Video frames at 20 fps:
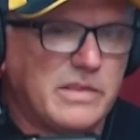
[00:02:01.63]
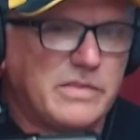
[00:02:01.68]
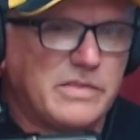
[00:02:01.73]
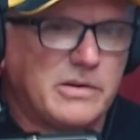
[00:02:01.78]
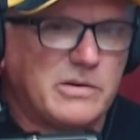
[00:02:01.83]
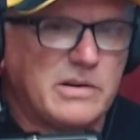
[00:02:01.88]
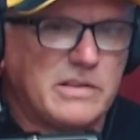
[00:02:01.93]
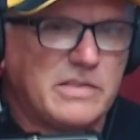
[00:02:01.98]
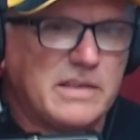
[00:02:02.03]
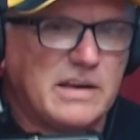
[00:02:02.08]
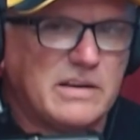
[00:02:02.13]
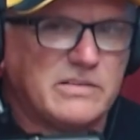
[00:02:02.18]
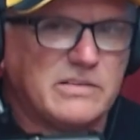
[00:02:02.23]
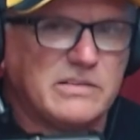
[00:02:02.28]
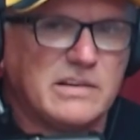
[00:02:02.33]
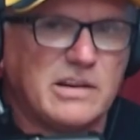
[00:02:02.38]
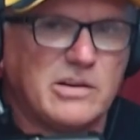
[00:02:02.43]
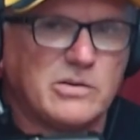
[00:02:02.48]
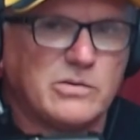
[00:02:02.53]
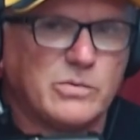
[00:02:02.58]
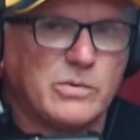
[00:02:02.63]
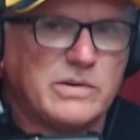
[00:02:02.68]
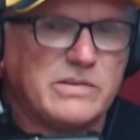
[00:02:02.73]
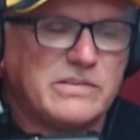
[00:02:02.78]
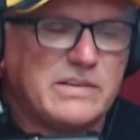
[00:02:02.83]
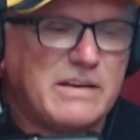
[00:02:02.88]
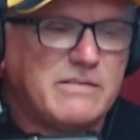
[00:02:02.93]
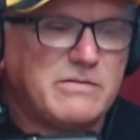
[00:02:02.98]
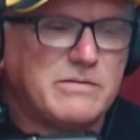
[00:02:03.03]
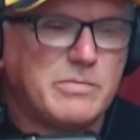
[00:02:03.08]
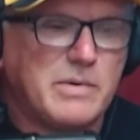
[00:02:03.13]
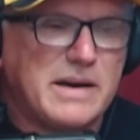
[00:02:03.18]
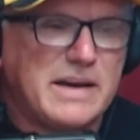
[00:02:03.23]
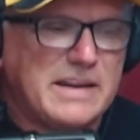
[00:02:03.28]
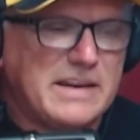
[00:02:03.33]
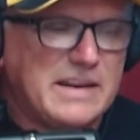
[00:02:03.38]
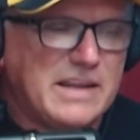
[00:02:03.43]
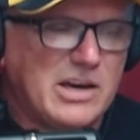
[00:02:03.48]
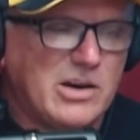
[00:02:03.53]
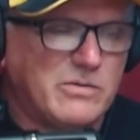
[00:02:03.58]
$30,000 we saved
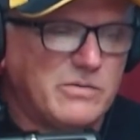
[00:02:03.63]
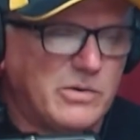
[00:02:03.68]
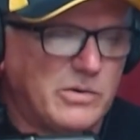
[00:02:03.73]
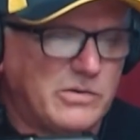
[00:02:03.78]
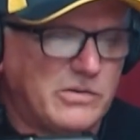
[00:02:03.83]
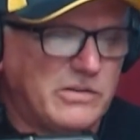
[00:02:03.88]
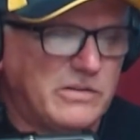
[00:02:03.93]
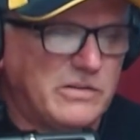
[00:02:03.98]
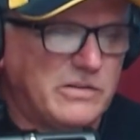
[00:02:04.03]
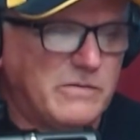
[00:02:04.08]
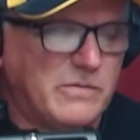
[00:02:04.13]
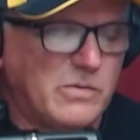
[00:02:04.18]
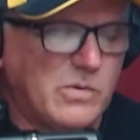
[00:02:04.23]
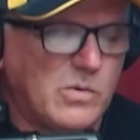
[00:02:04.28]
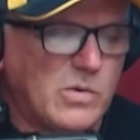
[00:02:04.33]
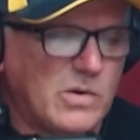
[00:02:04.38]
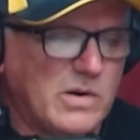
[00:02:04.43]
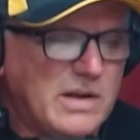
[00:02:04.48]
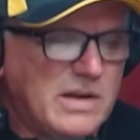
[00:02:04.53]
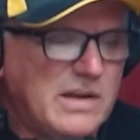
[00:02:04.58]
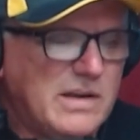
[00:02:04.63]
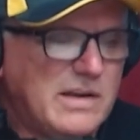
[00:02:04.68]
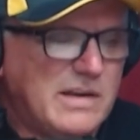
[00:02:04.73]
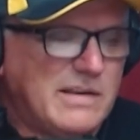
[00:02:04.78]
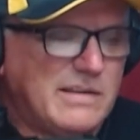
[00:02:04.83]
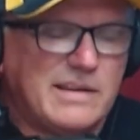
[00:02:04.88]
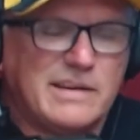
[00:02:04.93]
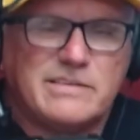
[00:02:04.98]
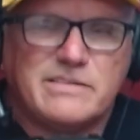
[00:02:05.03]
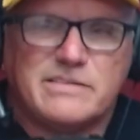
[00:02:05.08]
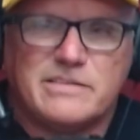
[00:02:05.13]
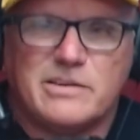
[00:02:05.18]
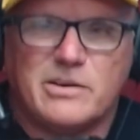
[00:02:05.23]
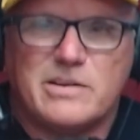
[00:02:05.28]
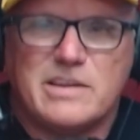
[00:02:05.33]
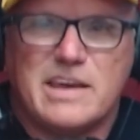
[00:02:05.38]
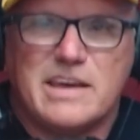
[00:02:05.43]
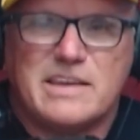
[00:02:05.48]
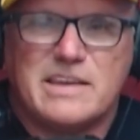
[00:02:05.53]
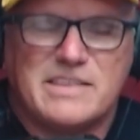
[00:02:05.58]
buying now versus before. That's
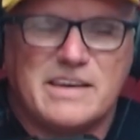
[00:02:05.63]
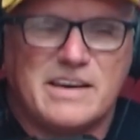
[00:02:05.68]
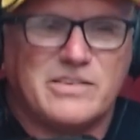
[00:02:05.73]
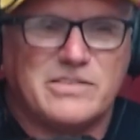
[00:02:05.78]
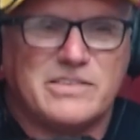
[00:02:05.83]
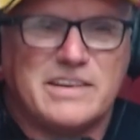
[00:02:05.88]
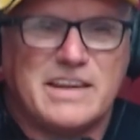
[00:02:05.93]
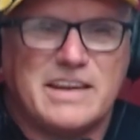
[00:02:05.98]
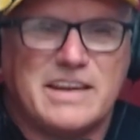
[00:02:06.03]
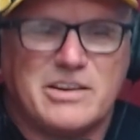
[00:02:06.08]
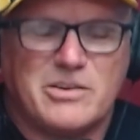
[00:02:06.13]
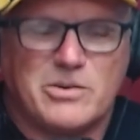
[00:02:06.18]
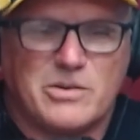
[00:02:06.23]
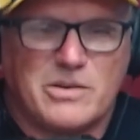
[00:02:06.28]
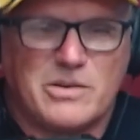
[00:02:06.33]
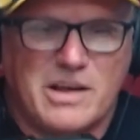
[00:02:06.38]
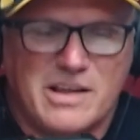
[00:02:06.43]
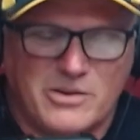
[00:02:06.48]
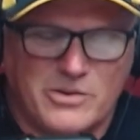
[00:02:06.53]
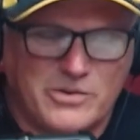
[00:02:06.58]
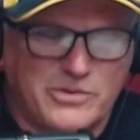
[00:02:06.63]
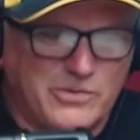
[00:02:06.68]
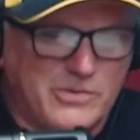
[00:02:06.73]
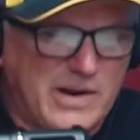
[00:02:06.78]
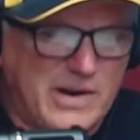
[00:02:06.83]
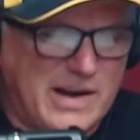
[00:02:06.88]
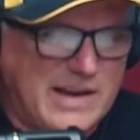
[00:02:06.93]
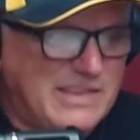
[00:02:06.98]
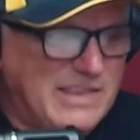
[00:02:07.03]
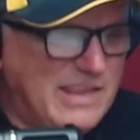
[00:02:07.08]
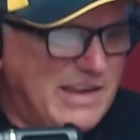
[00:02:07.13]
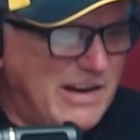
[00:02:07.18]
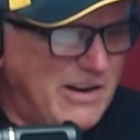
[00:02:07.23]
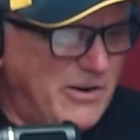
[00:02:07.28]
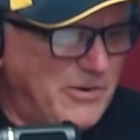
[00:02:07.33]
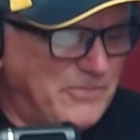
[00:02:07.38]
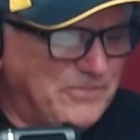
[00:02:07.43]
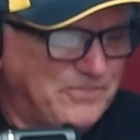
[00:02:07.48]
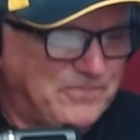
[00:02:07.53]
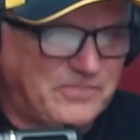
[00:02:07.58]
$38,800 right
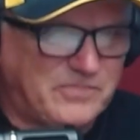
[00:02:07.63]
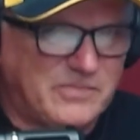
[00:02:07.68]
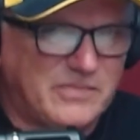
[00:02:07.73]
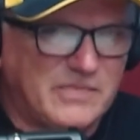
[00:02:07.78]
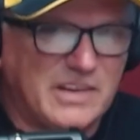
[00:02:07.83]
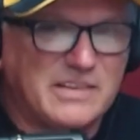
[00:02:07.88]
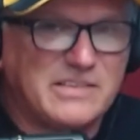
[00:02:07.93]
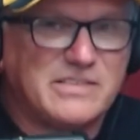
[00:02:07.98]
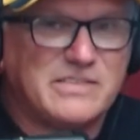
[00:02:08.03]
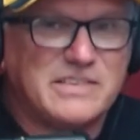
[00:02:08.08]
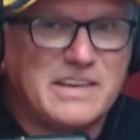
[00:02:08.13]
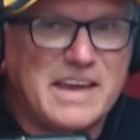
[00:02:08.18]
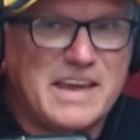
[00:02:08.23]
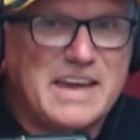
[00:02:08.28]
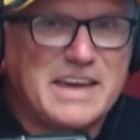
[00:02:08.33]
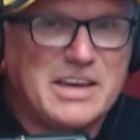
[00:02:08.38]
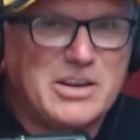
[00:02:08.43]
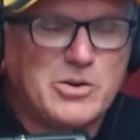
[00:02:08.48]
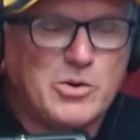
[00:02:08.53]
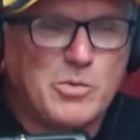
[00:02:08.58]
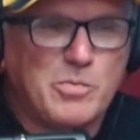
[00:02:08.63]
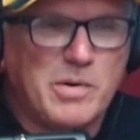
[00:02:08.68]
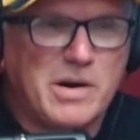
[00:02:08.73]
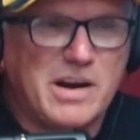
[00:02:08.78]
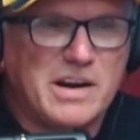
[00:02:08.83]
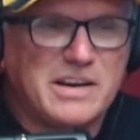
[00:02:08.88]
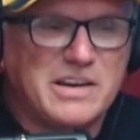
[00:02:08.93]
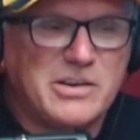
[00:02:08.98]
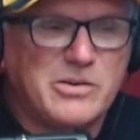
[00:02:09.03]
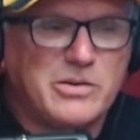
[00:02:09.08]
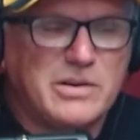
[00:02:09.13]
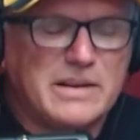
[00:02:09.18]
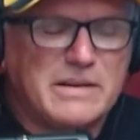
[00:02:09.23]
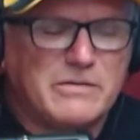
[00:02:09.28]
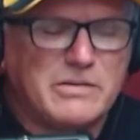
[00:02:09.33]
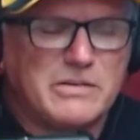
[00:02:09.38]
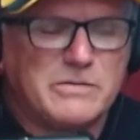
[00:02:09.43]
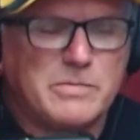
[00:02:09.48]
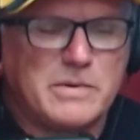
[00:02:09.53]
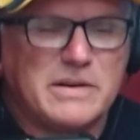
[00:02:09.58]
there that's staying in your pocket. You didn't
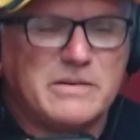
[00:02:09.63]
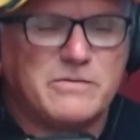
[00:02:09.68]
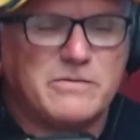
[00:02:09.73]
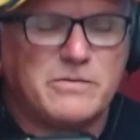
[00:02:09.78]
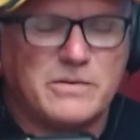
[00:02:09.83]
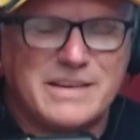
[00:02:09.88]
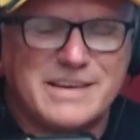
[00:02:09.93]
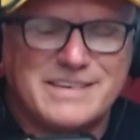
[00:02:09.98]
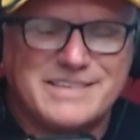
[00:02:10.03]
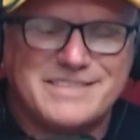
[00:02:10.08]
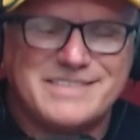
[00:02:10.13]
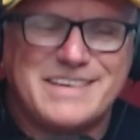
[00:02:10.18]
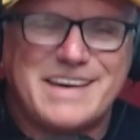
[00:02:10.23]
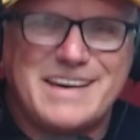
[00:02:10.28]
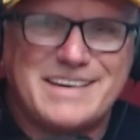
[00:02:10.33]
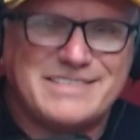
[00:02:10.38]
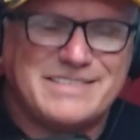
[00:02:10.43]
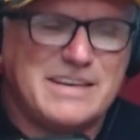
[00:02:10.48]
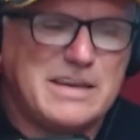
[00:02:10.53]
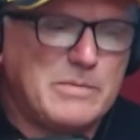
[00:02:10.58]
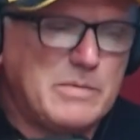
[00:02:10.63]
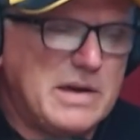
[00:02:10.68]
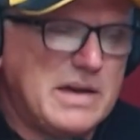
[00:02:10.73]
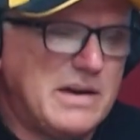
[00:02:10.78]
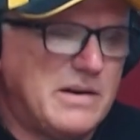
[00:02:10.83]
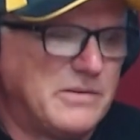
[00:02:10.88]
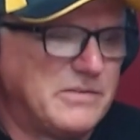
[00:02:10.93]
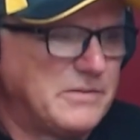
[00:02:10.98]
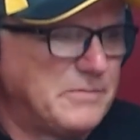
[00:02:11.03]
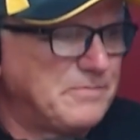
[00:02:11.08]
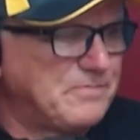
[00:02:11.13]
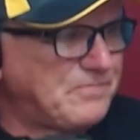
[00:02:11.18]
have to spend for the exact same house.